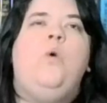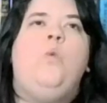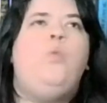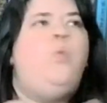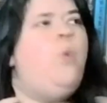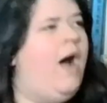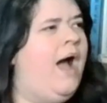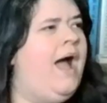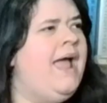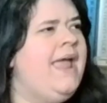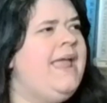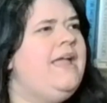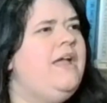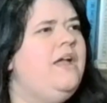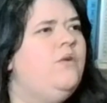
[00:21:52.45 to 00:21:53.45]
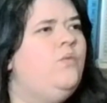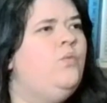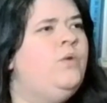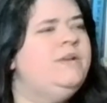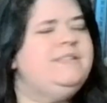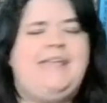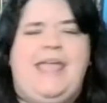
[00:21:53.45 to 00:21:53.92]
why
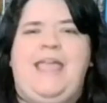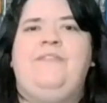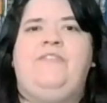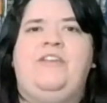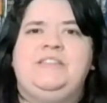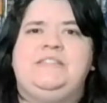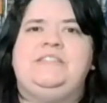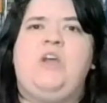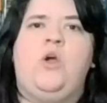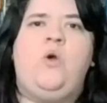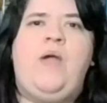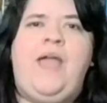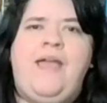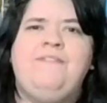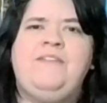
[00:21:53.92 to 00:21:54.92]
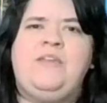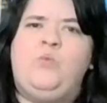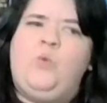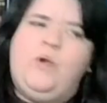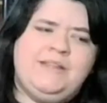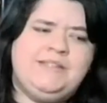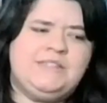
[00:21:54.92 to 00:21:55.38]
was Ava so heavy?
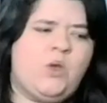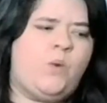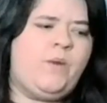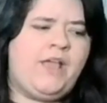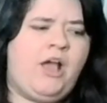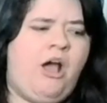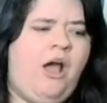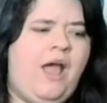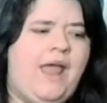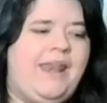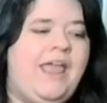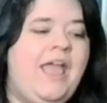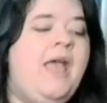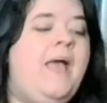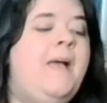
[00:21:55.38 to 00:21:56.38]
What is going on?